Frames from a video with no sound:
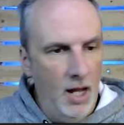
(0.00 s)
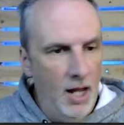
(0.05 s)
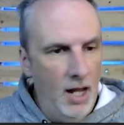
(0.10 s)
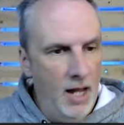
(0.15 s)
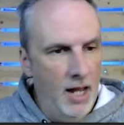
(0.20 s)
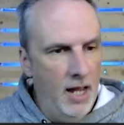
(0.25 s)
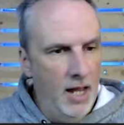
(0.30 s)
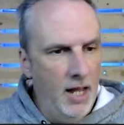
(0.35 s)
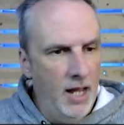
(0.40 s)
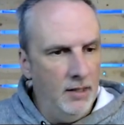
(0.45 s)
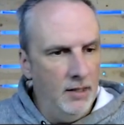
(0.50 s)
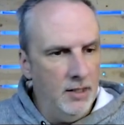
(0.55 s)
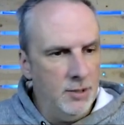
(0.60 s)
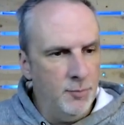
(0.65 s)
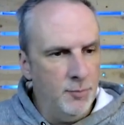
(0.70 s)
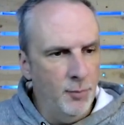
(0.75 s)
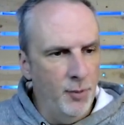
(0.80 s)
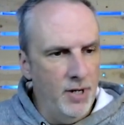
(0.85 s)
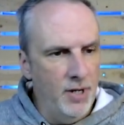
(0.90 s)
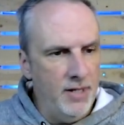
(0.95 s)
And
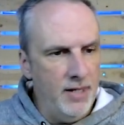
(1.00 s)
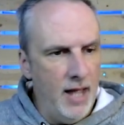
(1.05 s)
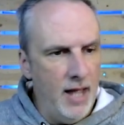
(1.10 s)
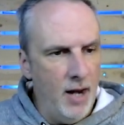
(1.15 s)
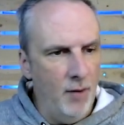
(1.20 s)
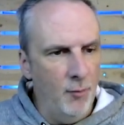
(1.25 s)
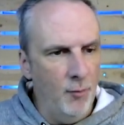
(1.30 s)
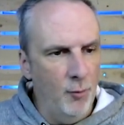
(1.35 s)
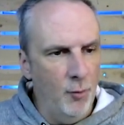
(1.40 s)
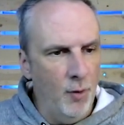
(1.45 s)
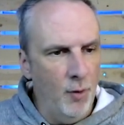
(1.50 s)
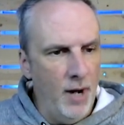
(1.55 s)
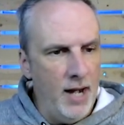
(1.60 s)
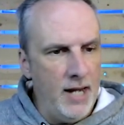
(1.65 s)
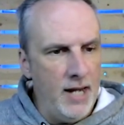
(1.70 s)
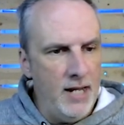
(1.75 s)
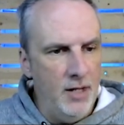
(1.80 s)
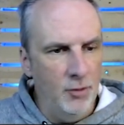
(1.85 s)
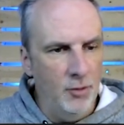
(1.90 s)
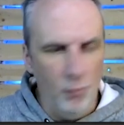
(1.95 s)
let's bring that
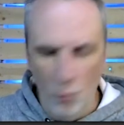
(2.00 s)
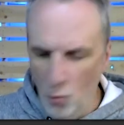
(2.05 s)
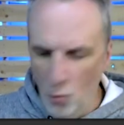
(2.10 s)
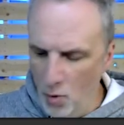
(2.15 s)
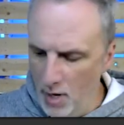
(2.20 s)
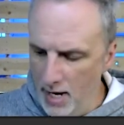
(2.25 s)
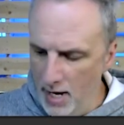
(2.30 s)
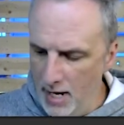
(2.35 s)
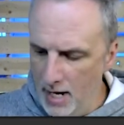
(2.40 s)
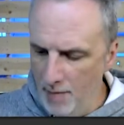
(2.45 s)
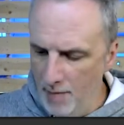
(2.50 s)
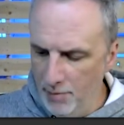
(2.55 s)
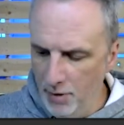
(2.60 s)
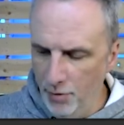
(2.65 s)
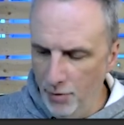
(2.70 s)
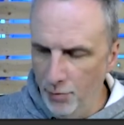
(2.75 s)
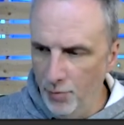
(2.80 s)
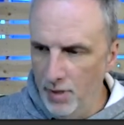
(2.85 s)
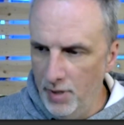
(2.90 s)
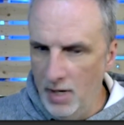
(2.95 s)
radius way up
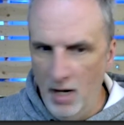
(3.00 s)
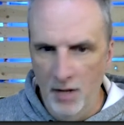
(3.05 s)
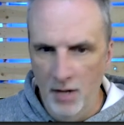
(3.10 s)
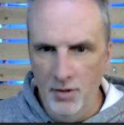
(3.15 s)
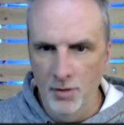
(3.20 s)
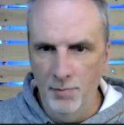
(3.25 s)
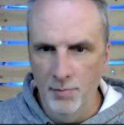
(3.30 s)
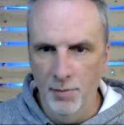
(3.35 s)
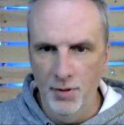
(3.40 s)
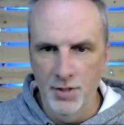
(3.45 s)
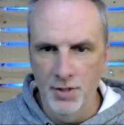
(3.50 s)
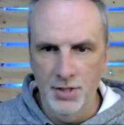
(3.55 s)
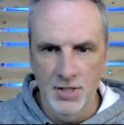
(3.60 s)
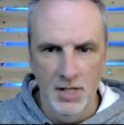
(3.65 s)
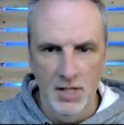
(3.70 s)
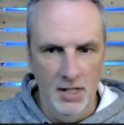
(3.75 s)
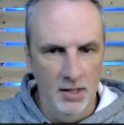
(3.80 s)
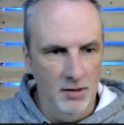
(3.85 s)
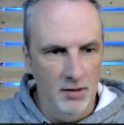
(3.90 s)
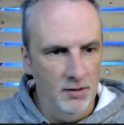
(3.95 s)
to
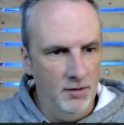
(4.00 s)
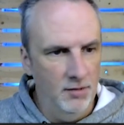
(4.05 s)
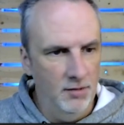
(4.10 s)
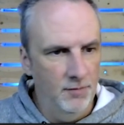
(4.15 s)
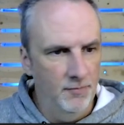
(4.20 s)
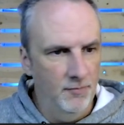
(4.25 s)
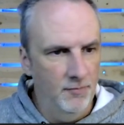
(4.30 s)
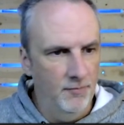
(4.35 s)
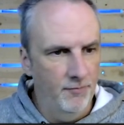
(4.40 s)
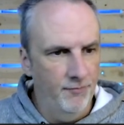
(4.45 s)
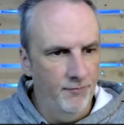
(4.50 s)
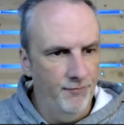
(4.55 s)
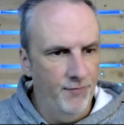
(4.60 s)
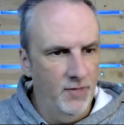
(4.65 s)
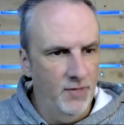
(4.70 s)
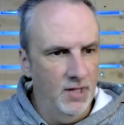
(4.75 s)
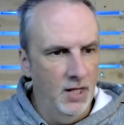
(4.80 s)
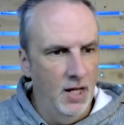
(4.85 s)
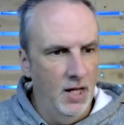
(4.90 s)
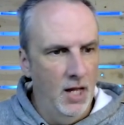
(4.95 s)
300%.
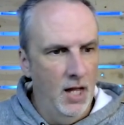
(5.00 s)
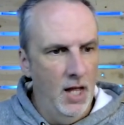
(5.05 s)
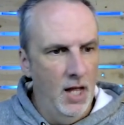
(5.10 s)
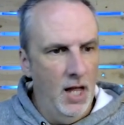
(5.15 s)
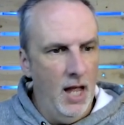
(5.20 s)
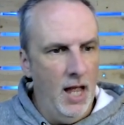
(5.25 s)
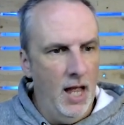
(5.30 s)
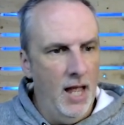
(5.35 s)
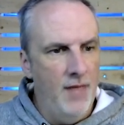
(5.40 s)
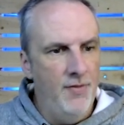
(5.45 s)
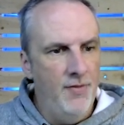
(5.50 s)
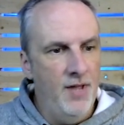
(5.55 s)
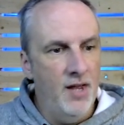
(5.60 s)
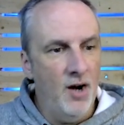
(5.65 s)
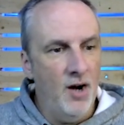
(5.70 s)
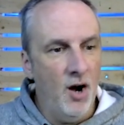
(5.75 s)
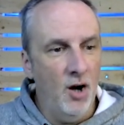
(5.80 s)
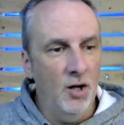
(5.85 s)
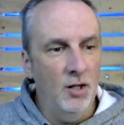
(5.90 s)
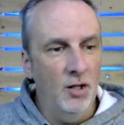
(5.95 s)
And
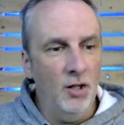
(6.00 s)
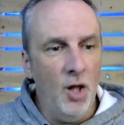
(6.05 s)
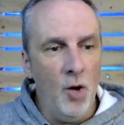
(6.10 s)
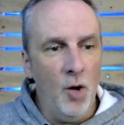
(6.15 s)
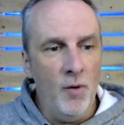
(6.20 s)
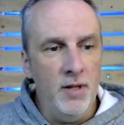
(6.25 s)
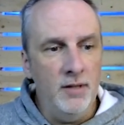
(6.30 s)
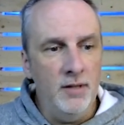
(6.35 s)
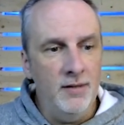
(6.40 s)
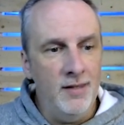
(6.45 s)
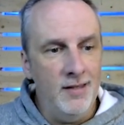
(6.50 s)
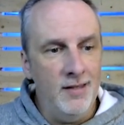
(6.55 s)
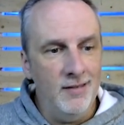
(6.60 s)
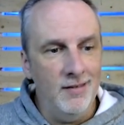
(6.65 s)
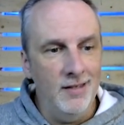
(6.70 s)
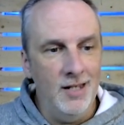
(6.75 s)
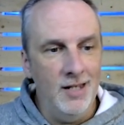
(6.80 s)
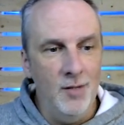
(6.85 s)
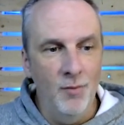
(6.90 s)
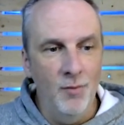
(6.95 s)
then our glow
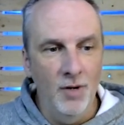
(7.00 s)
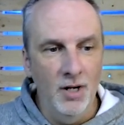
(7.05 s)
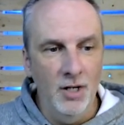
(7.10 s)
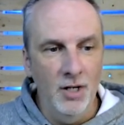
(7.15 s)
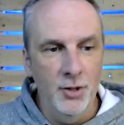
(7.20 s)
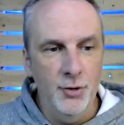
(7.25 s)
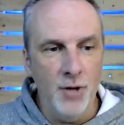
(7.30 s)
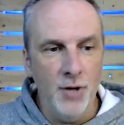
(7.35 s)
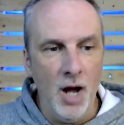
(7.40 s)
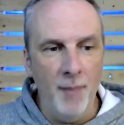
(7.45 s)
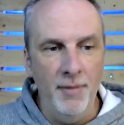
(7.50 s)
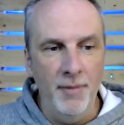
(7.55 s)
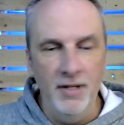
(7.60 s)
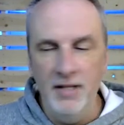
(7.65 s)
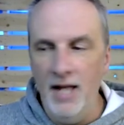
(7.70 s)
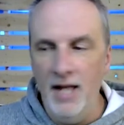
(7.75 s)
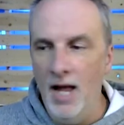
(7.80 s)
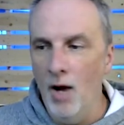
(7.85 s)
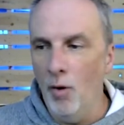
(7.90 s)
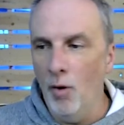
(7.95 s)
intensity, we're going to drop
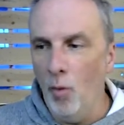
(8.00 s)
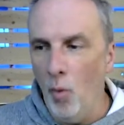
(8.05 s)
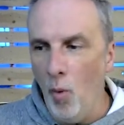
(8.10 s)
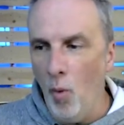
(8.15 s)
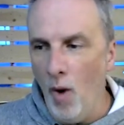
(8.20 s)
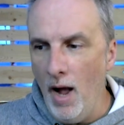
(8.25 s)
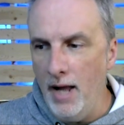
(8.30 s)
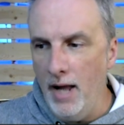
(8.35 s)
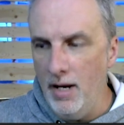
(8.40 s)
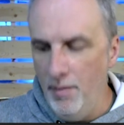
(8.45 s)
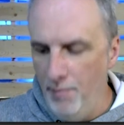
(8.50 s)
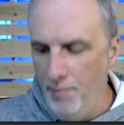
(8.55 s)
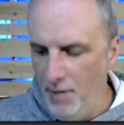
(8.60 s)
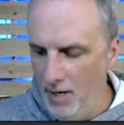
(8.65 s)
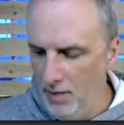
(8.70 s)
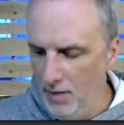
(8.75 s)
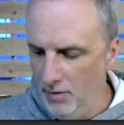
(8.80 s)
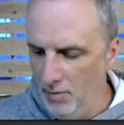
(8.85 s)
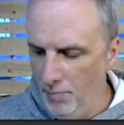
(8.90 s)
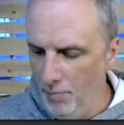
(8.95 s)
it down quite a
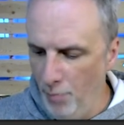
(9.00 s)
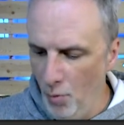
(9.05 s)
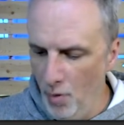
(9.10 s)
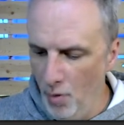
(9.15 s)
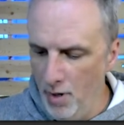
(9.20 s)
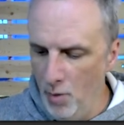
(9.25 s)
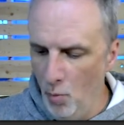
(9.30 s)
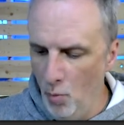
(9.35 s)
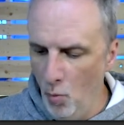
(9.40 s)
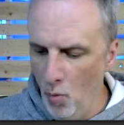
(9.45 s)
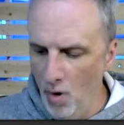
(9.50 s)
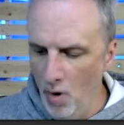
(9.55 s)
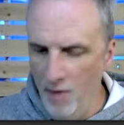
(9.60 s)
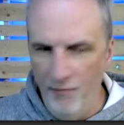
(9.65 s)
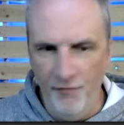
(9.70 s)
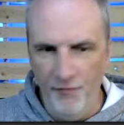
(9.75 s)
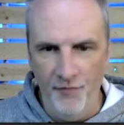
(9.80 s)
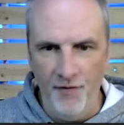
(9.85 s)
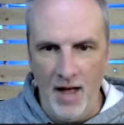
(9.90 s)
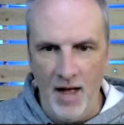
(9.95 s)
bit to
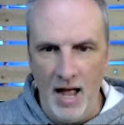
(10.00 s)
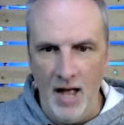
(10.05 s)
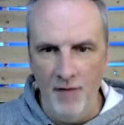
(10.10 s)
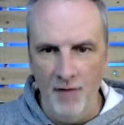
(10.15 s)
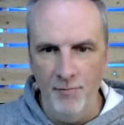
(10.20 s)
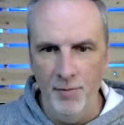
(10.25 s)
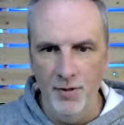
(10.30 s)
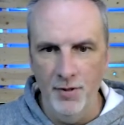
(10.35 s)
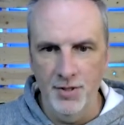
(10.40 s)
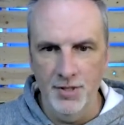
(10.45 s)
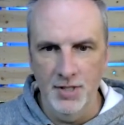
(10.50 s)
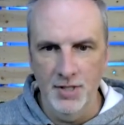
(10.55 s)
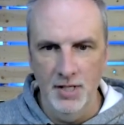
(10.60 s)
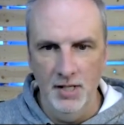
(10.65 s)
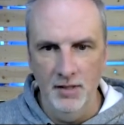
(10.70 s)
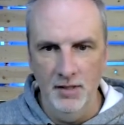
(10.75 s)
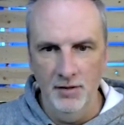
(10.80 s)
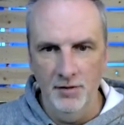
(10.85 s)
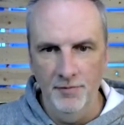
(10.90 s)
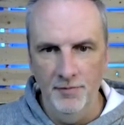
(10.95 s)
0.15%.